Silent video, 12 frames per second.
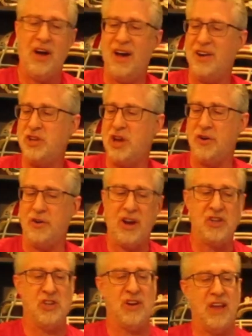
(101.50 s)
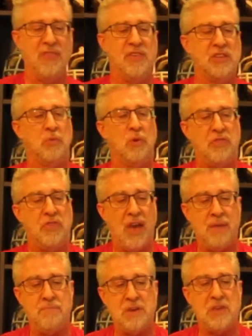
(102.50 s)
generation, and this would
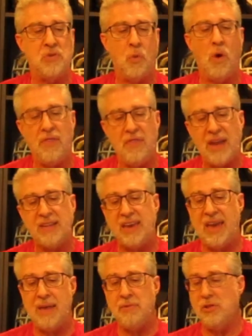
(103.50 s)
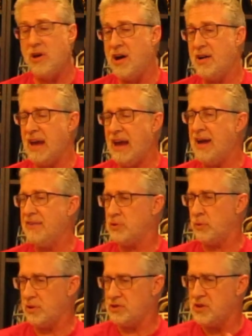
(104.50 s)
then be the one that came along
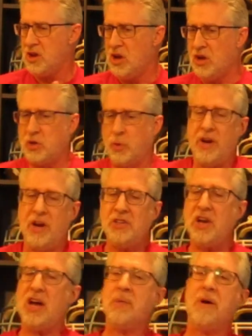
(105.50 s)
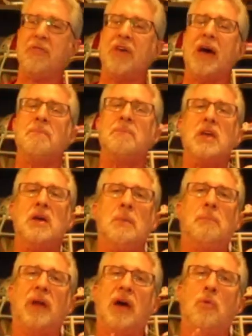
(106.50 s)
afterwards. So we're going to talk about that.
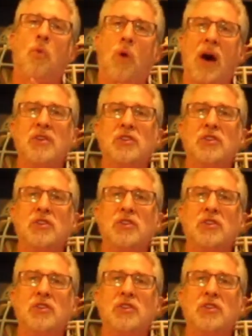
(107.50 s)
But I want